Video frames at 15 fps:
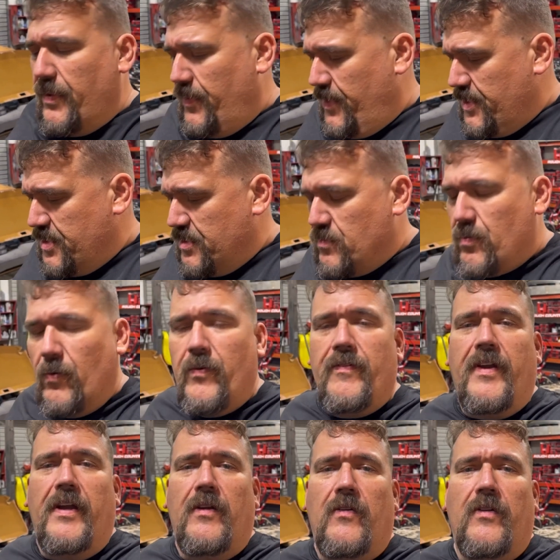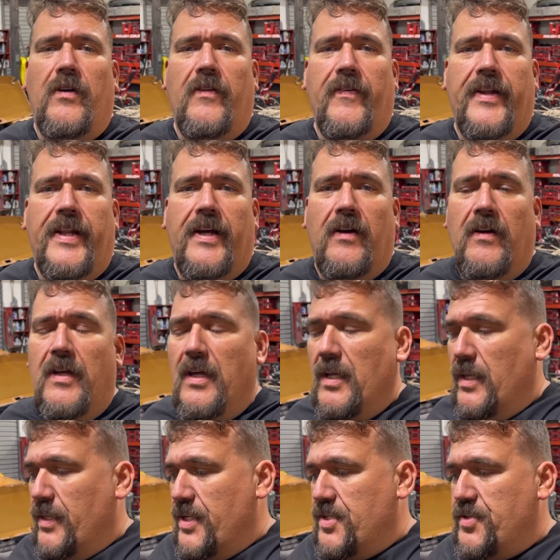This is what we've got going on right now.
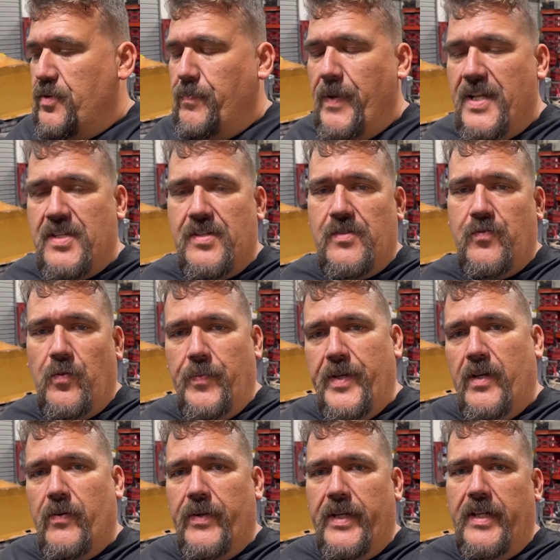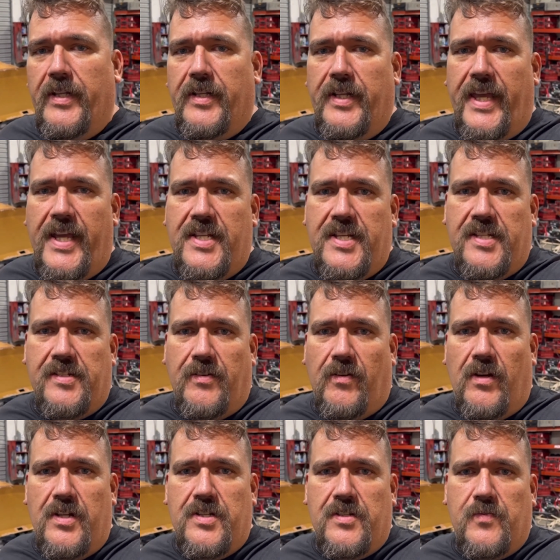These 2 benches will be going into KJ's
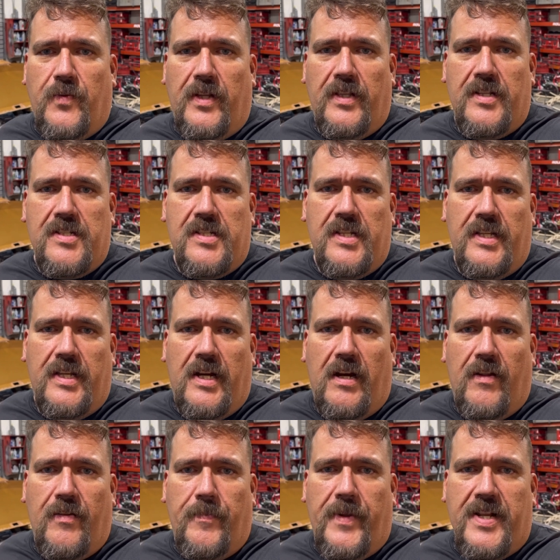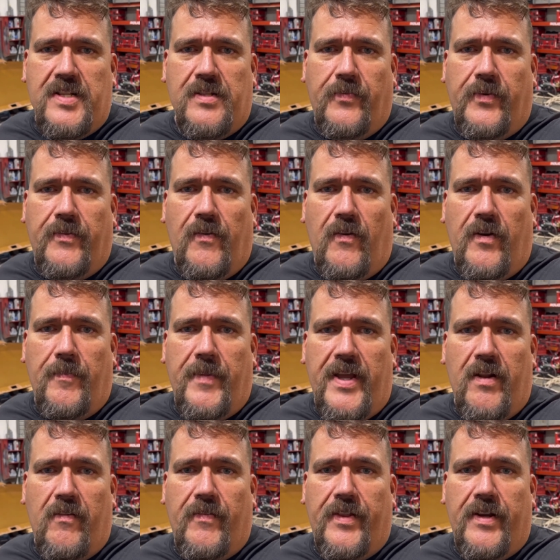garage, as well as the other bench that we've already
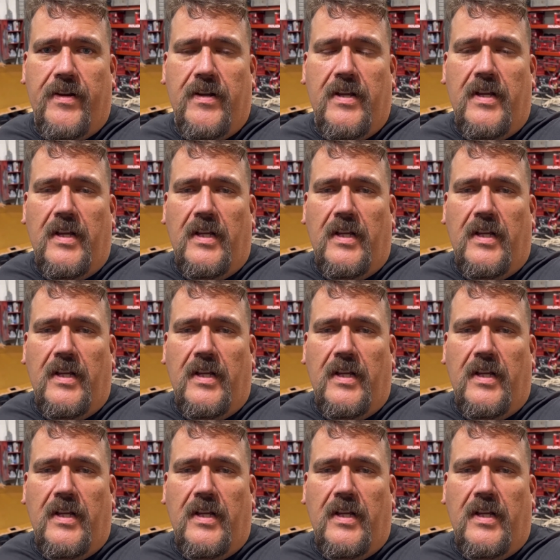made over there.